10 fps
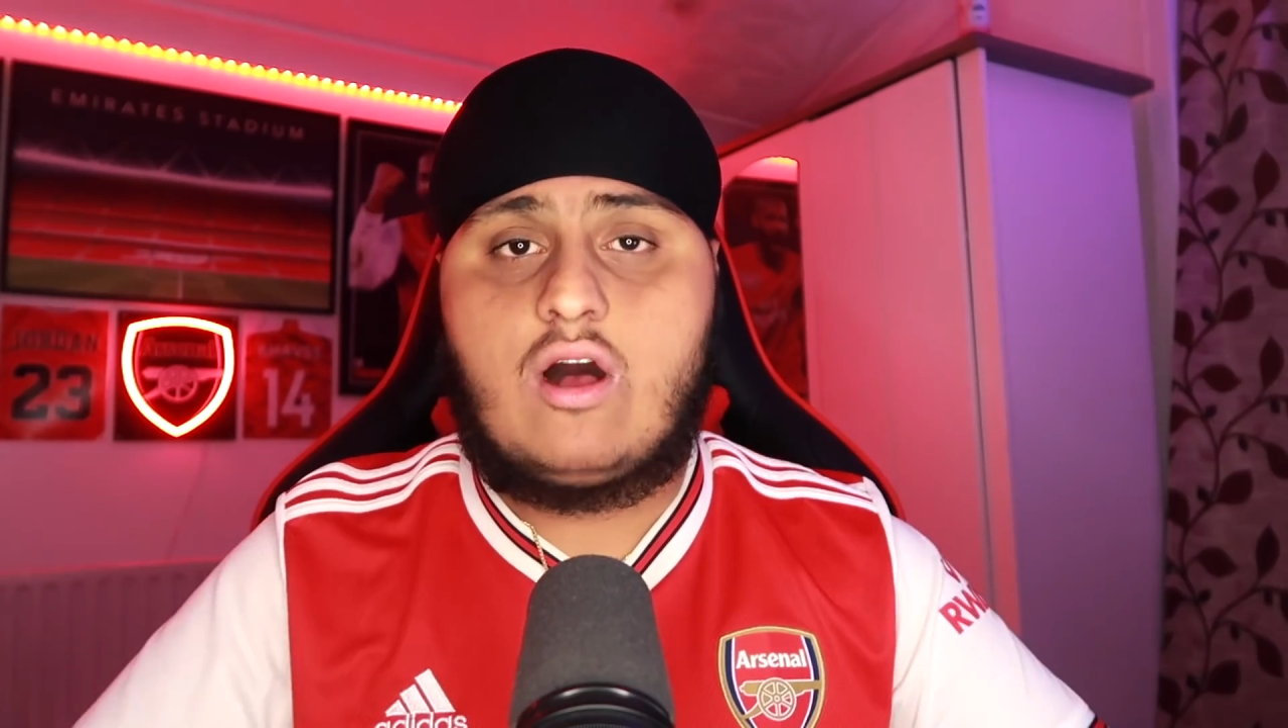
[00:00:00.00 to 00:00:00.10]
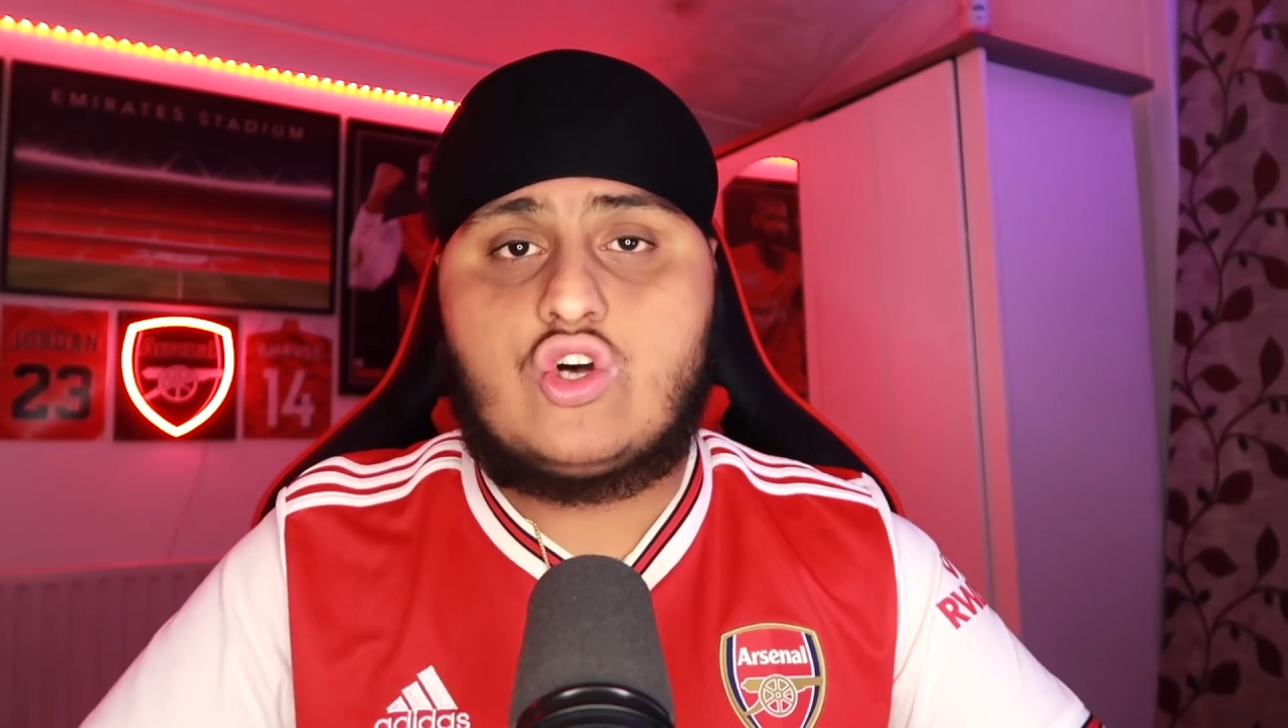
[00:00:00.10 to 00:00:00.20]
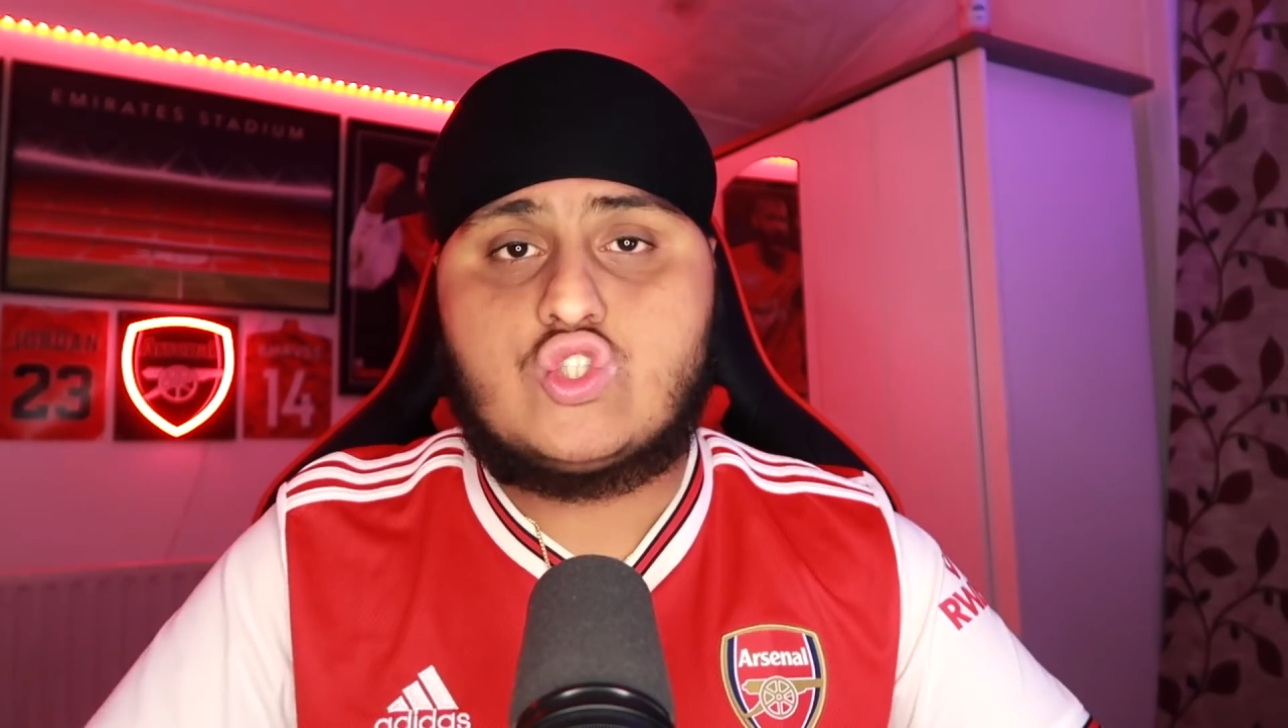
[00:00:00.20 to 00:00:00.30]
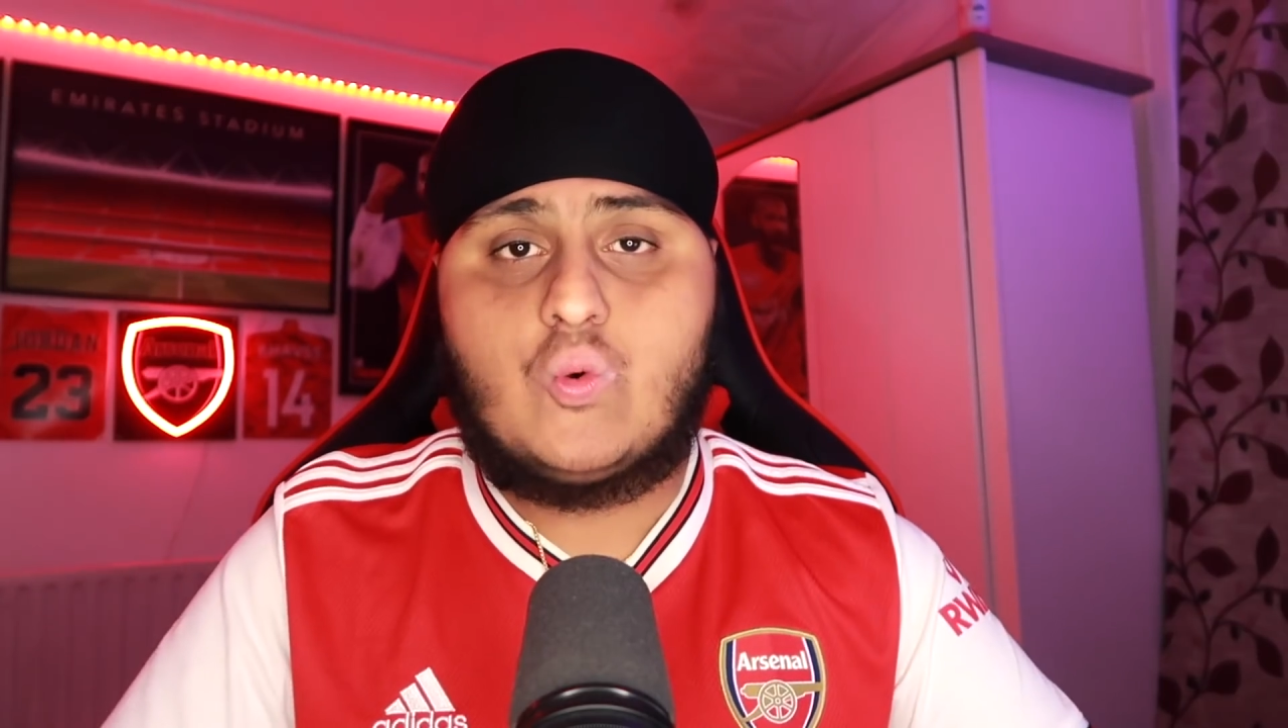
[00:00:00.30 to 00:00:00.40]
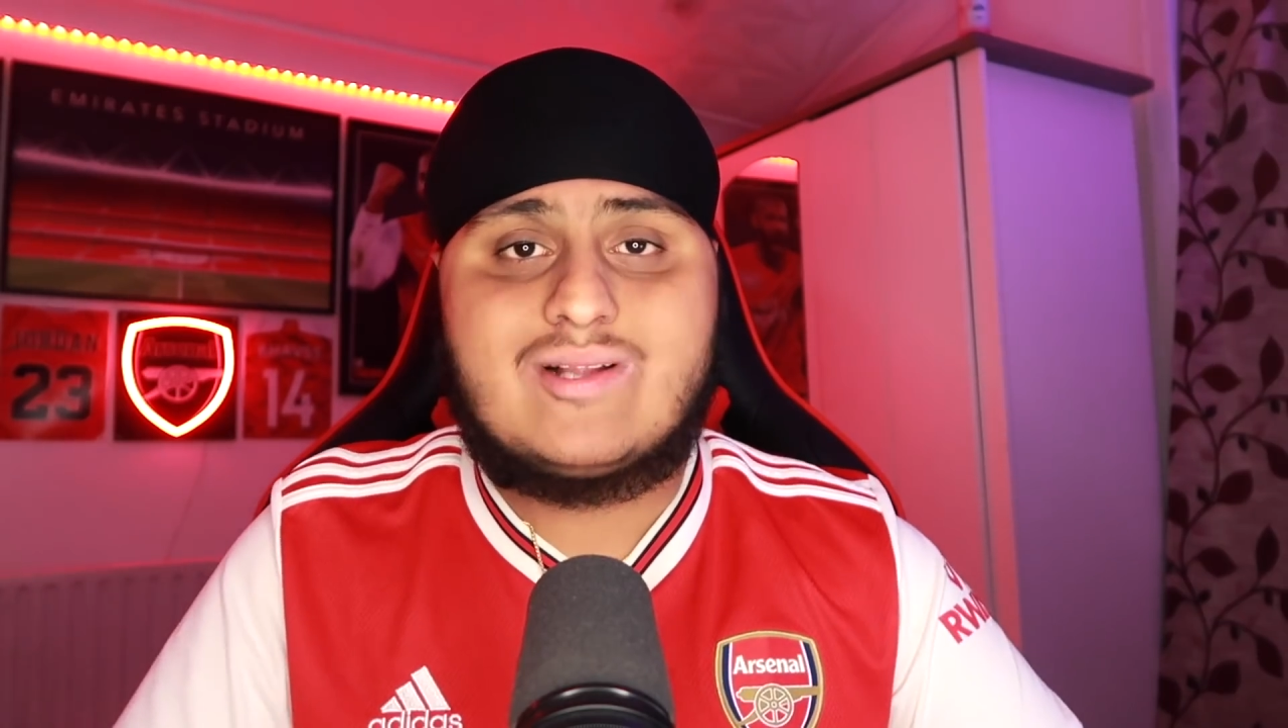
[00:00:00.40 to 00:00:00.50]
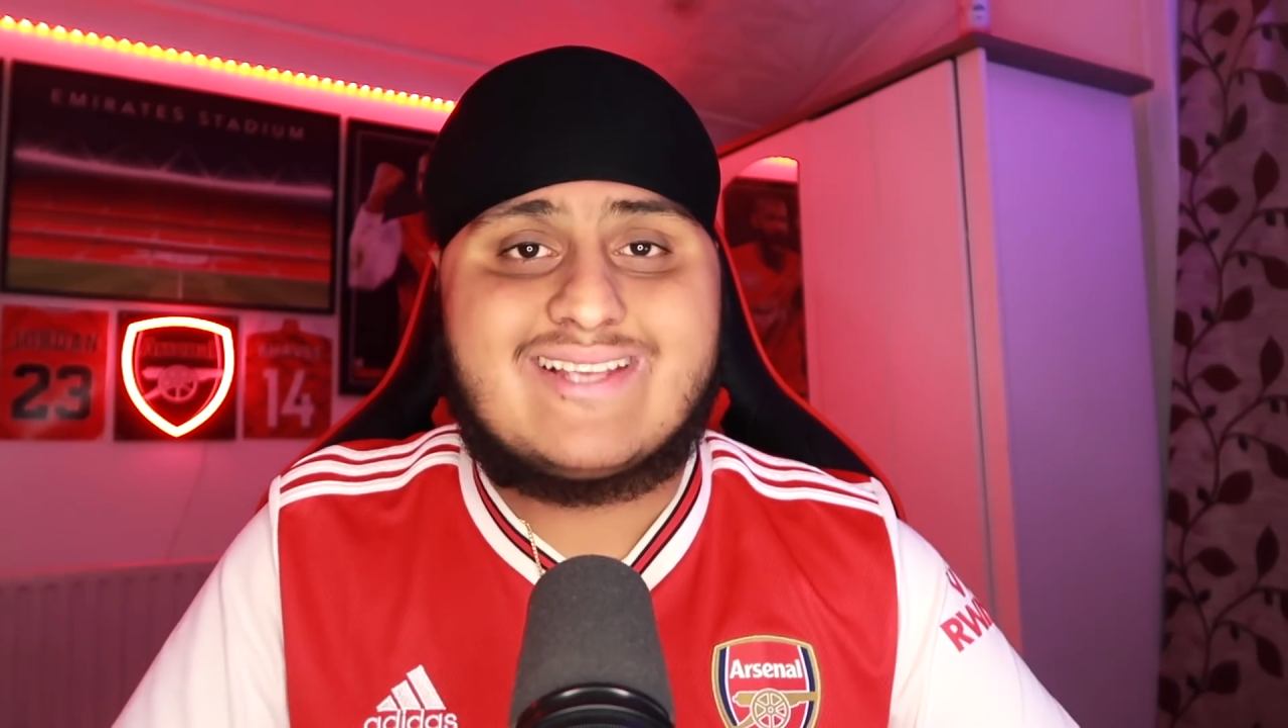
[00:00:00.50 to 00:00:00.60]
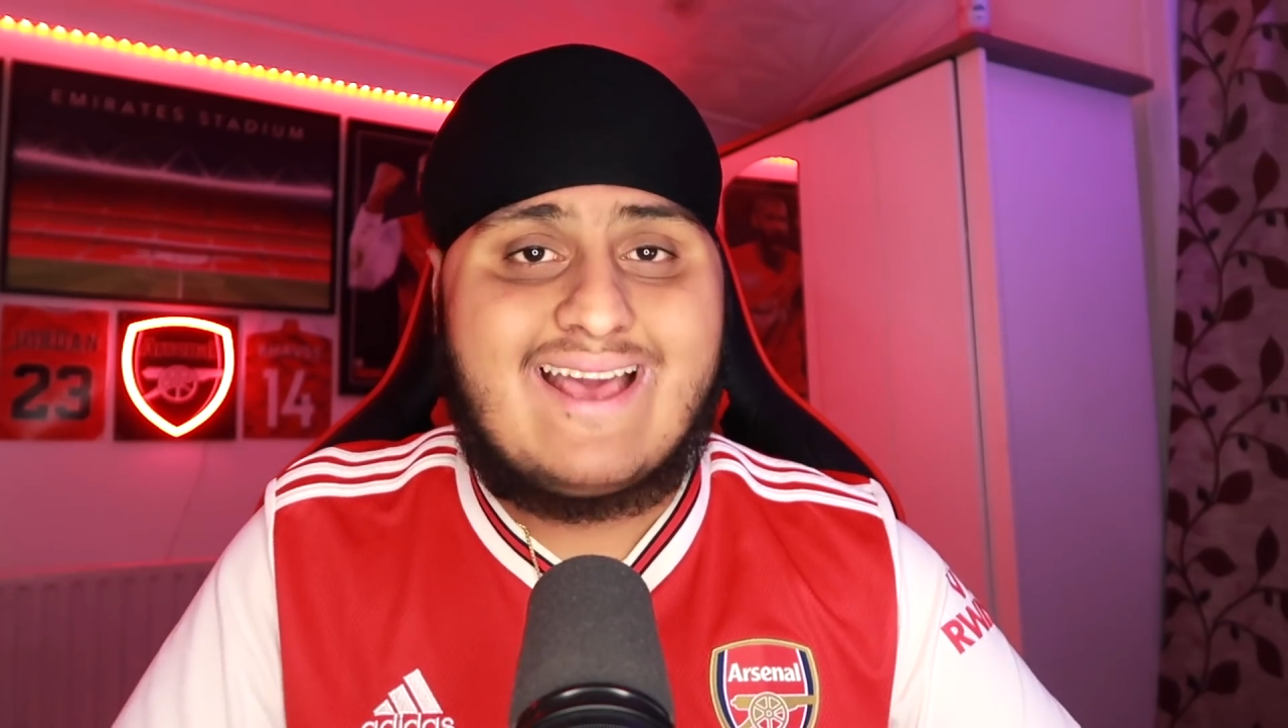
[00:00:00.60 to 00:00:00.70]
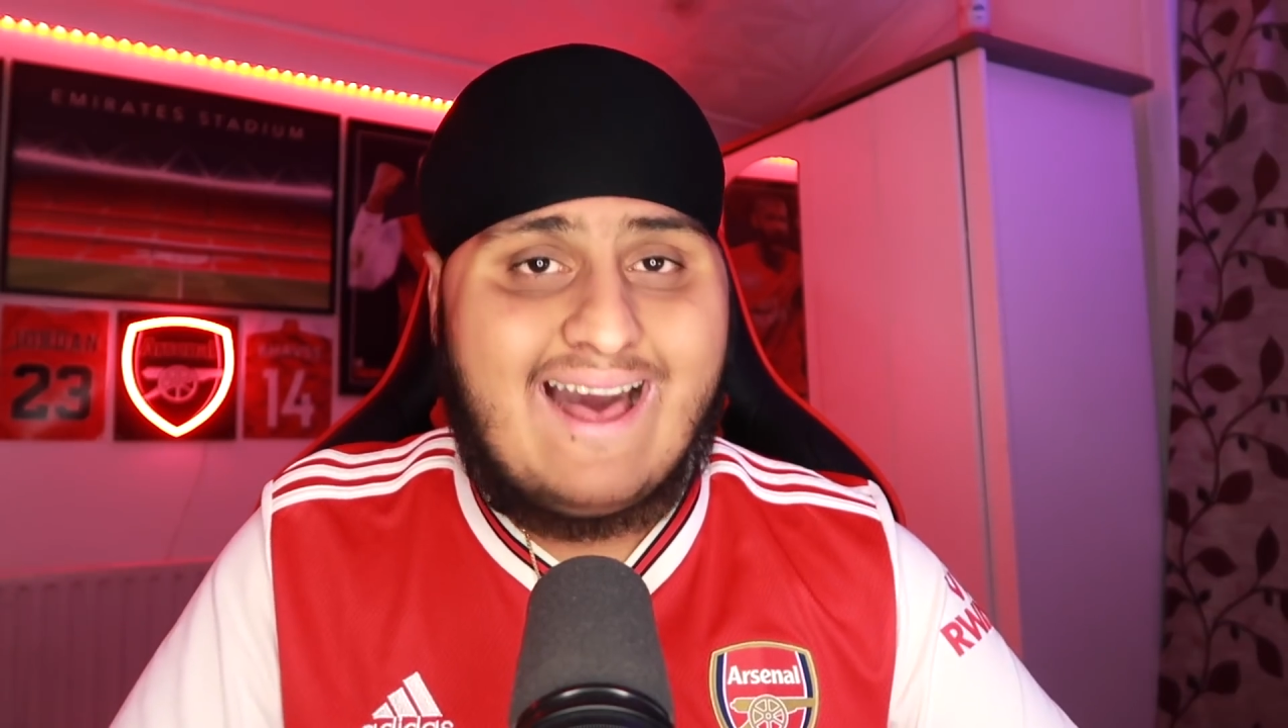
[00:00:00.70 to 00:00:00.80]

Arsenal wants a